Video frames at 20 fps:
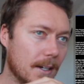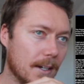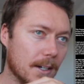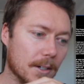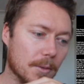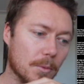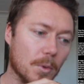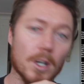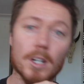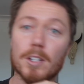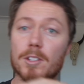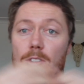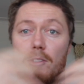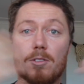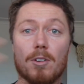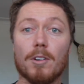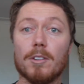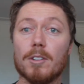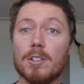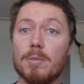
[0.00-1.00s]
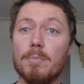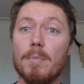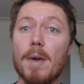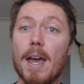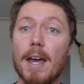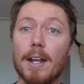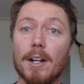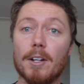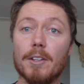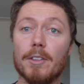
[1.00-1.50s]
the world's strongest
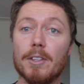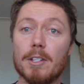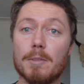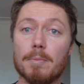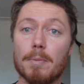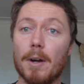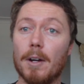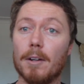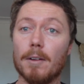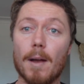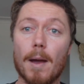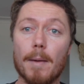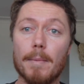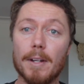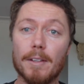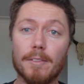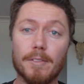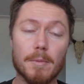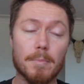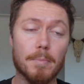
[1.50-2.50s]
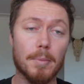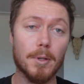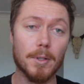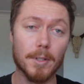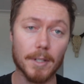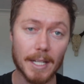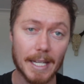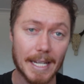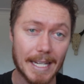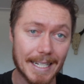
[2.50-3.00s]
man on this program, and if you
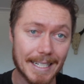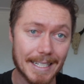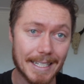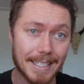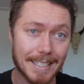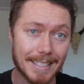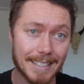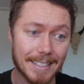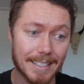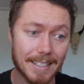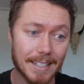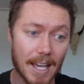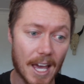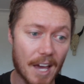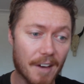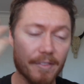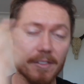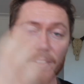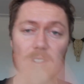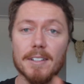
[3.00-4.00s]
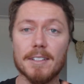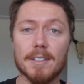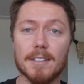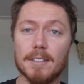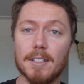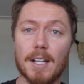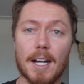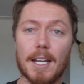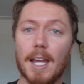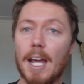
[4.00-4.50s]
put in
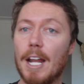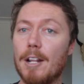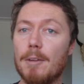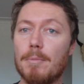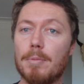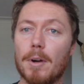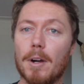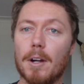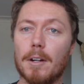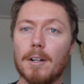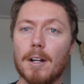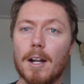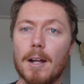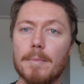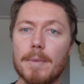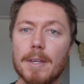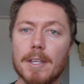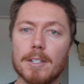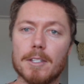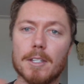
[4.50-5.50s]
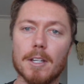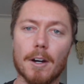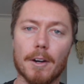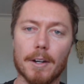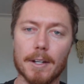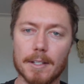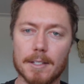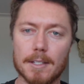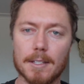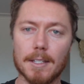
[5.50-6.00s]
effort, like any program, he's
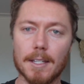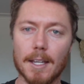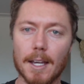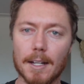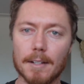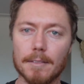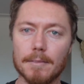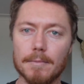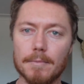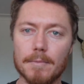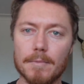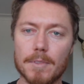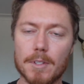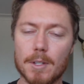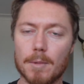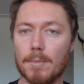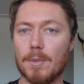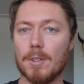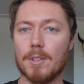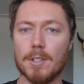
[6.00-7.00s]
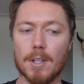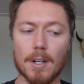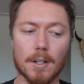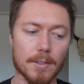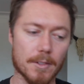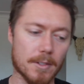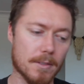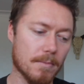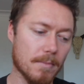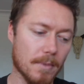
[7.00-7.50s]
going to get some
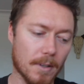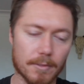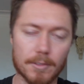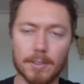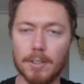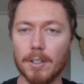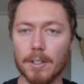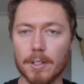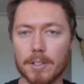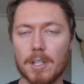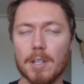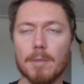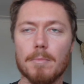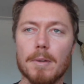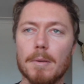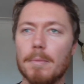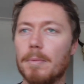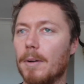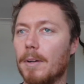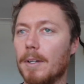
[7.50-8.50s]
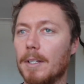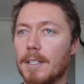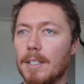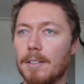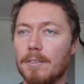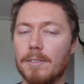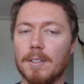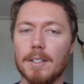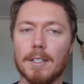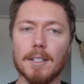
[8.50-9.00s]
results. Of course, he'd be probably
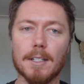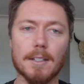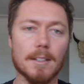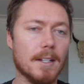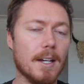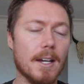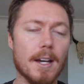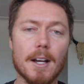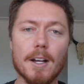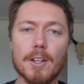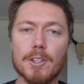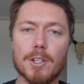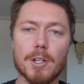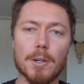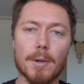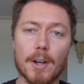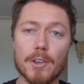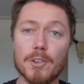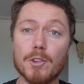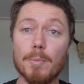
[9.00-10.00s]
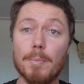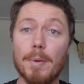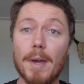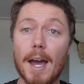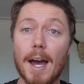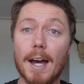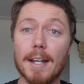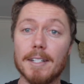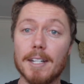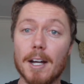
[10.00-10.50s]
lifting a
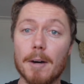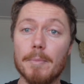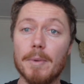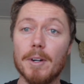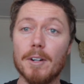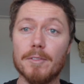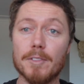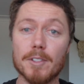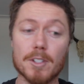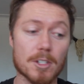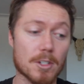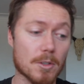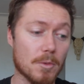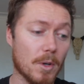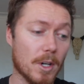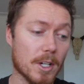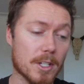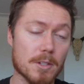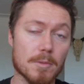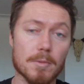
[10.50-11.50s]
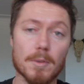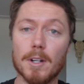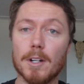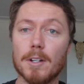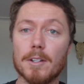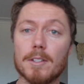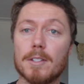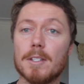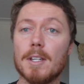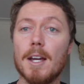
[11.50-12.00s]
200-pound dumbbell for squats,
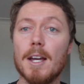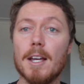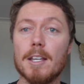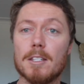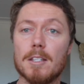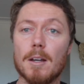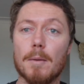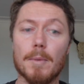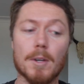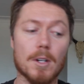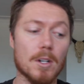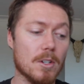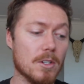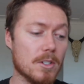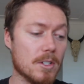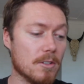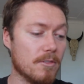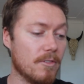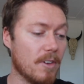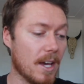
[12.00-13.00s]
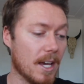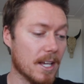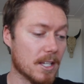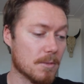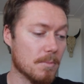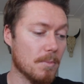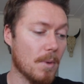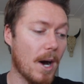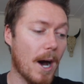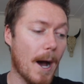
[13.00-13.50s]
whereas someone who's
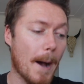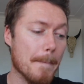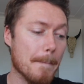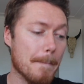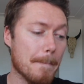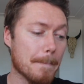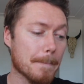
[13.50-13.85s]
advanced might